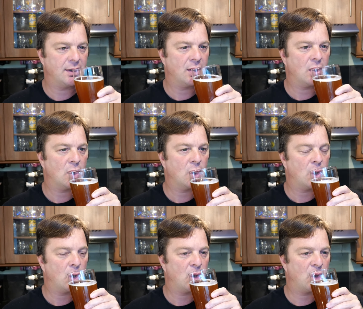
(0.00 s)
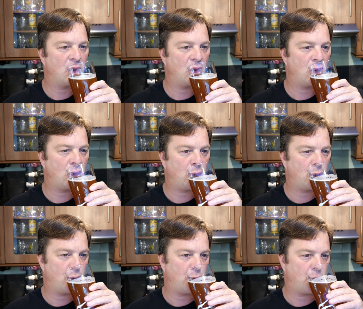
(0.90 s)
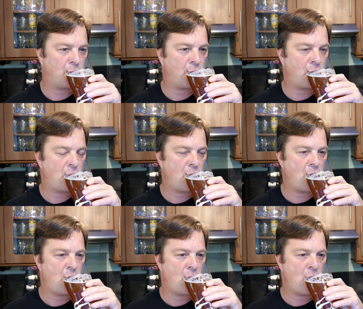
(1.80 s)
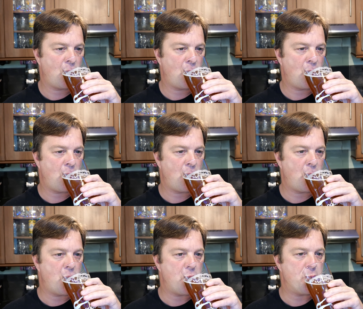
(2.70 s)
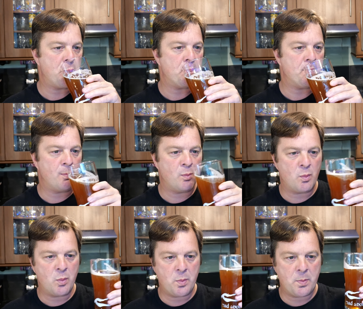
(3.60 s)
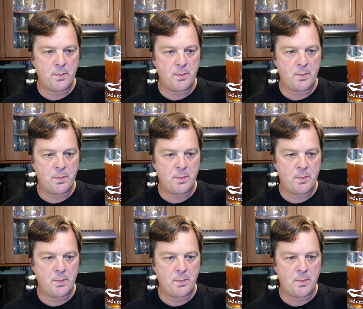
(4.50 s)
(no one is talking)